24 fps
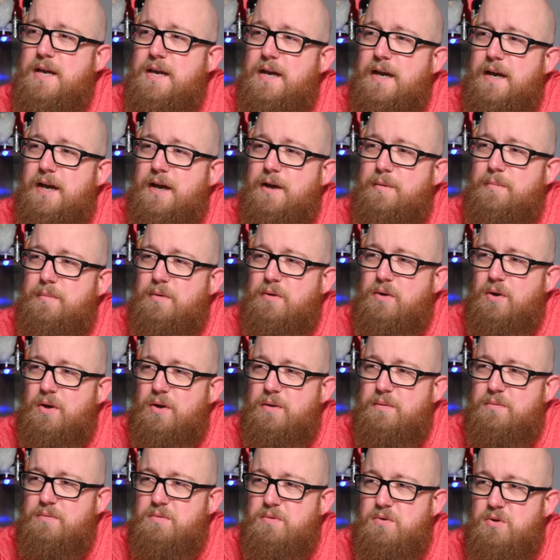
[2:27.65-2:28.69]

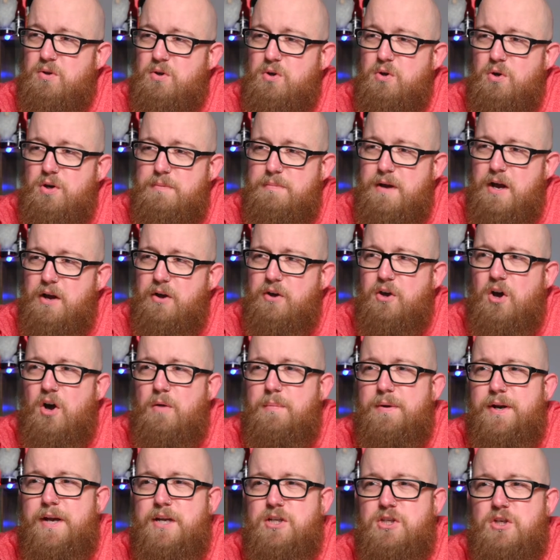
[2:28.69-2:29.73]
Good amount of
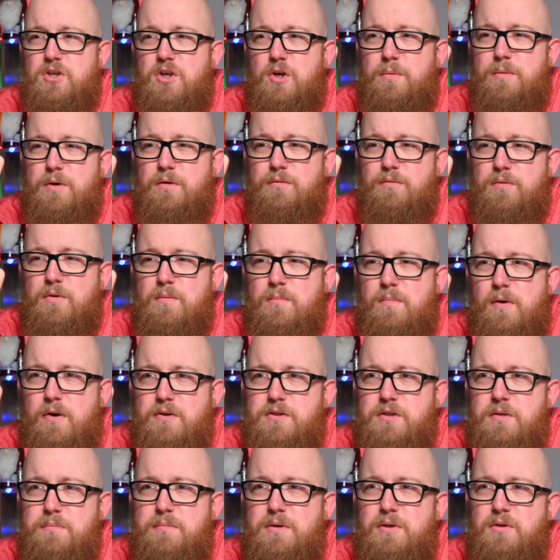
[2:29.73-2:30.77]
carbonation coming up from the
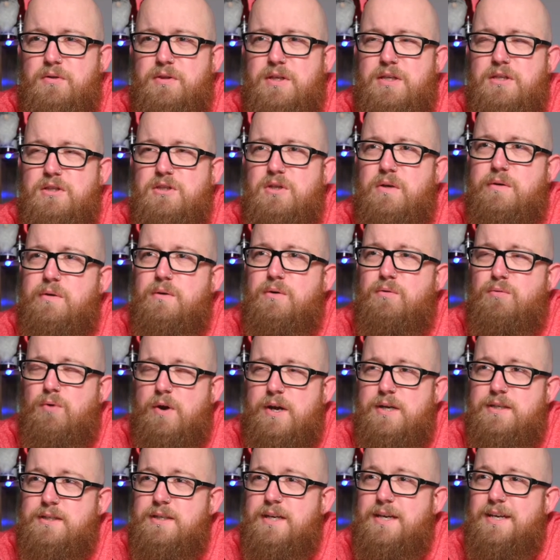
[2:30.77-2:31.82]
bottom, but nothing too
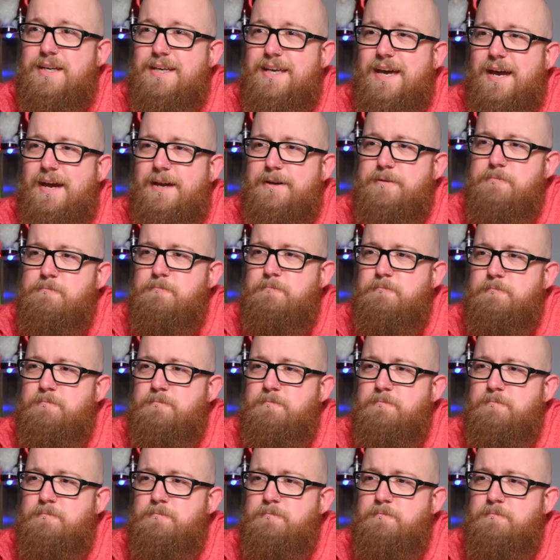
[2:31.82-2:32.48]
crazy again.